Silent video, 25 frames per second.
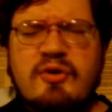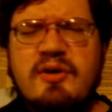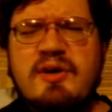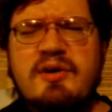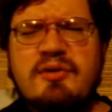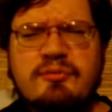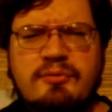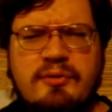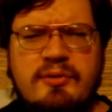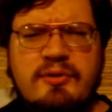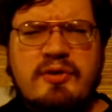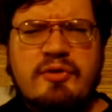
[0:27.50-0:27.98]

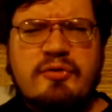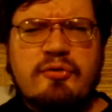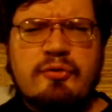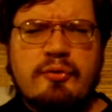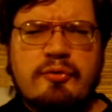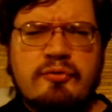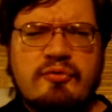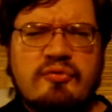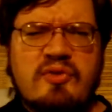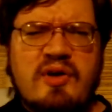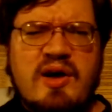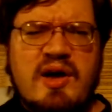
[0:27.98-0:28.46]
really do it
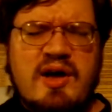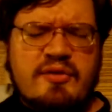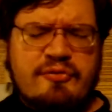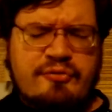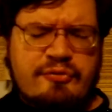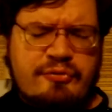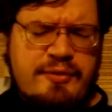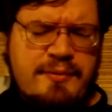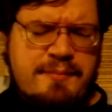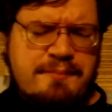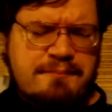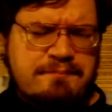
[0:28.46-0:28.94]
fast.
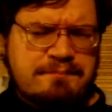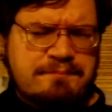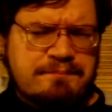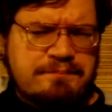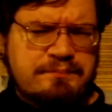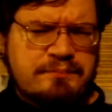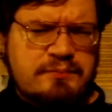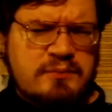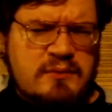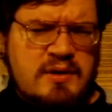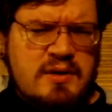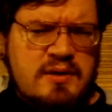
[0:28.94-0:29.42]

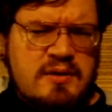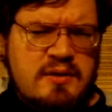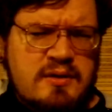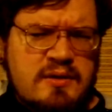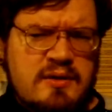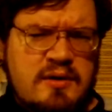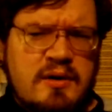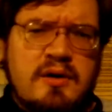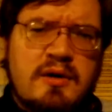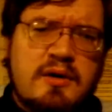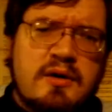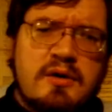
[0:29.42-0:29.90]

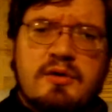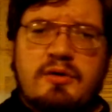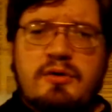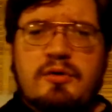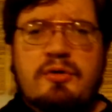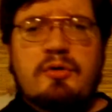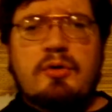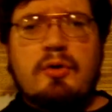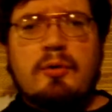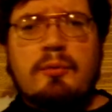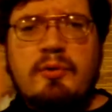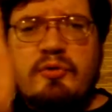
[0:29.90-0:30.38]

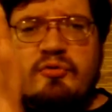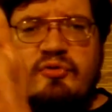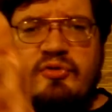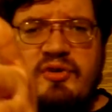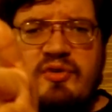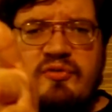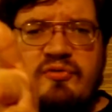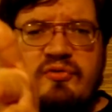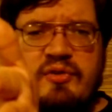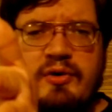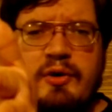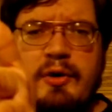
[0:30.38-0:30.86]
You're watching a
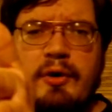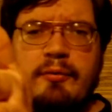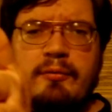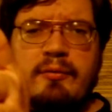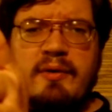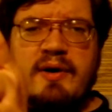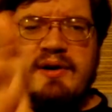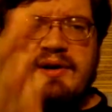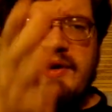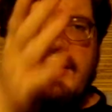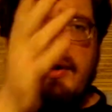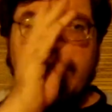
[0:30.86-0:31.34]
video
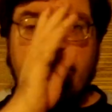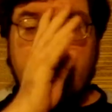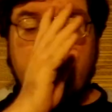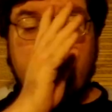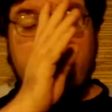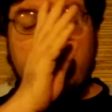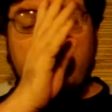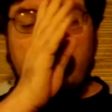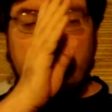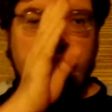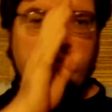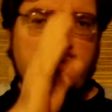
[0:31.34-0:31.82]
right now on
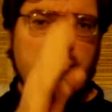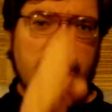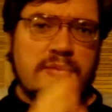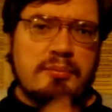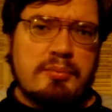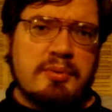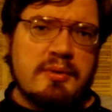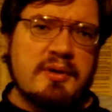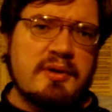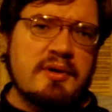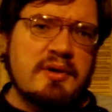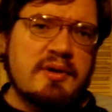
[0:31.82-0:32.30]

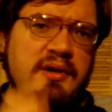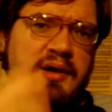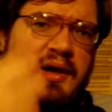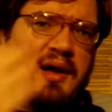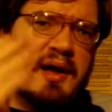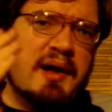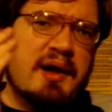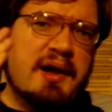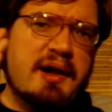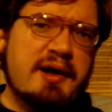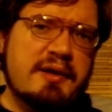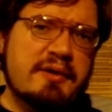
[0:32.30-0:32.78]

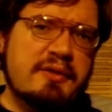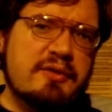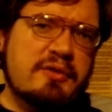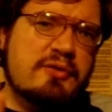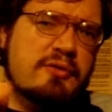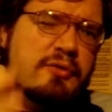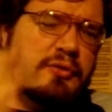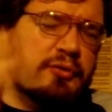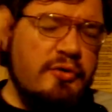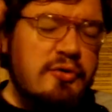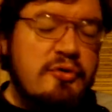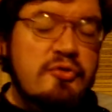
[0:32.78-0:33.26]
YouTube.
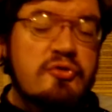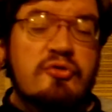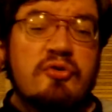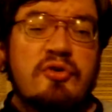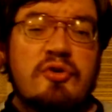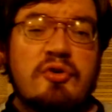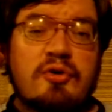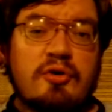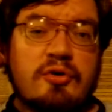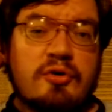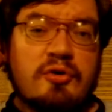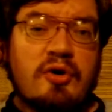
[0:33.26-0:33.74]
You're usually
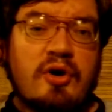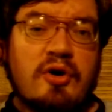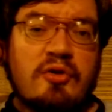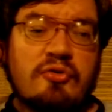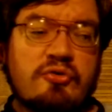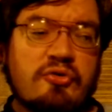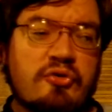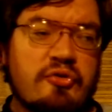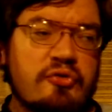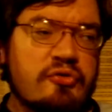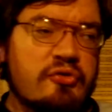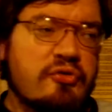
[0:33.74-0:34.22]
not
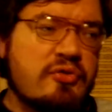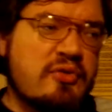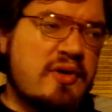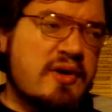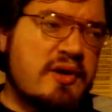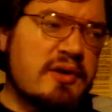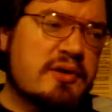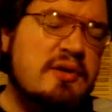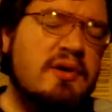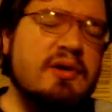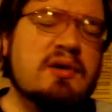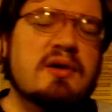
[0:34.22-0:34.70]
conscious that
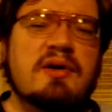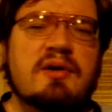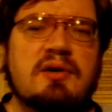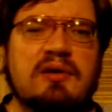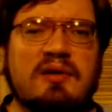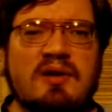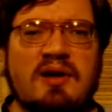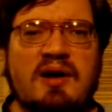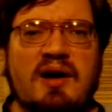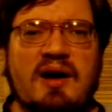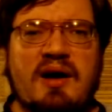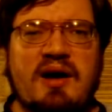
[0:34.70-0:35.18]

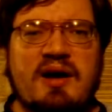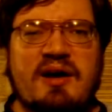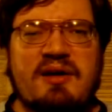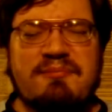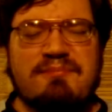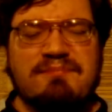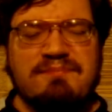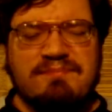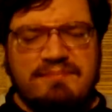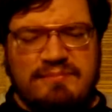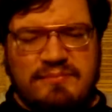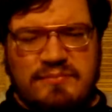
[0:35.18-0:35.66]

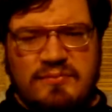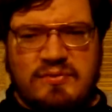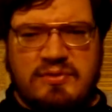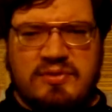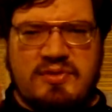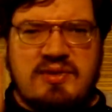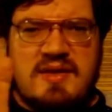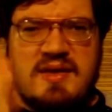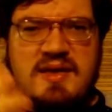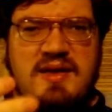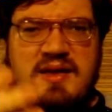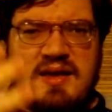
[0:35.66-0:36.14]

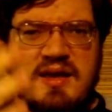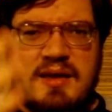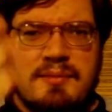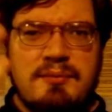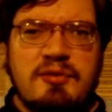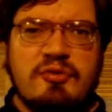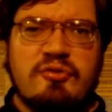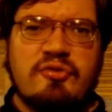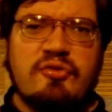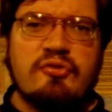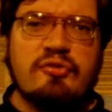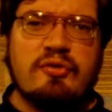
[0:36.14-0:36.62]
the
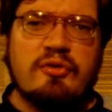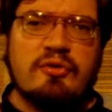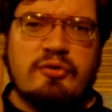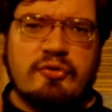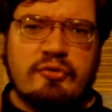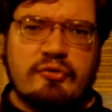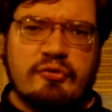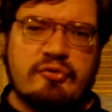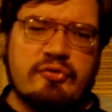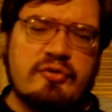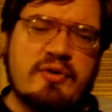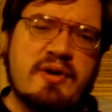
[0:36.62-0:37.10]
images on your
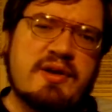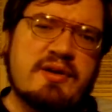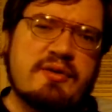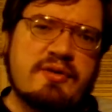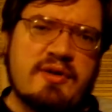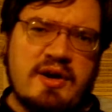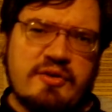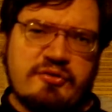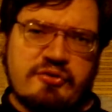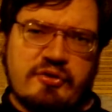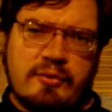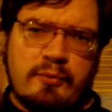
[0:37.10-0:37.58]
screen are
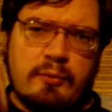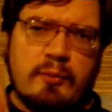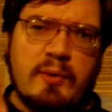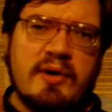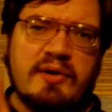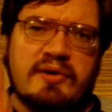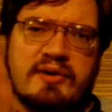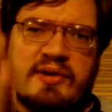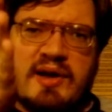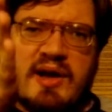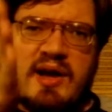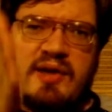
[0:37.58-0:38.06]
actually
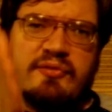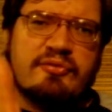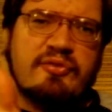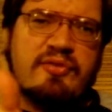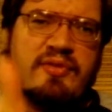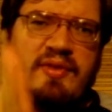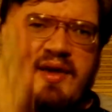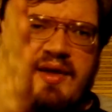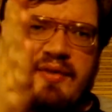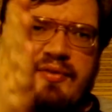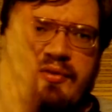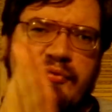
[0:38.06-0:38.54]
one after the
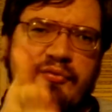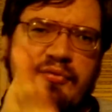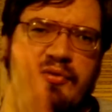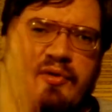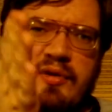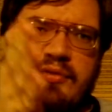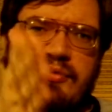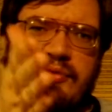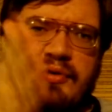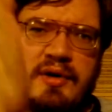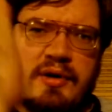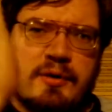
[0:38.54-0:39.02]
other very,
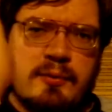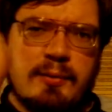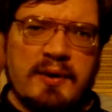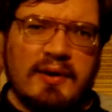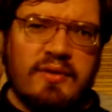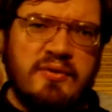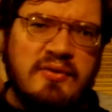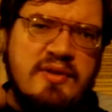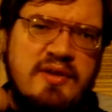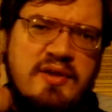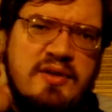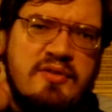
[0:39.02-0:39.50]
very
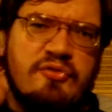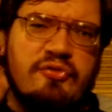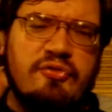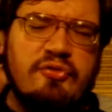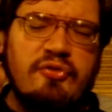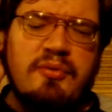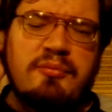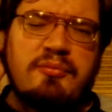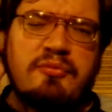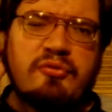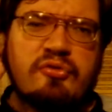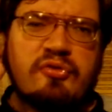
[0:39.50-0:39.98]
quickly,
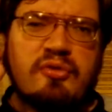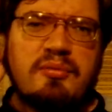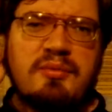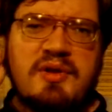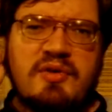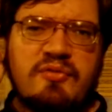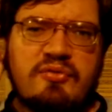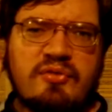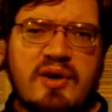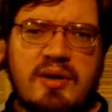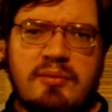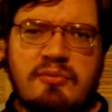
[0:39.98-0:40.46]
so many
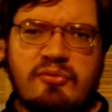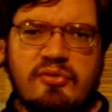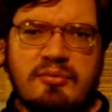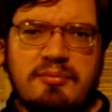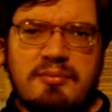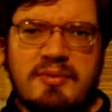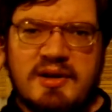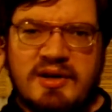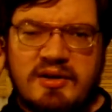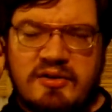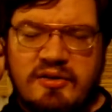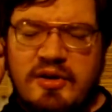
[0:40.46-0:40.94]
frames a
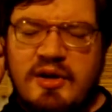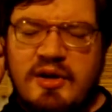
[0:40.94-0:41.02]
minute,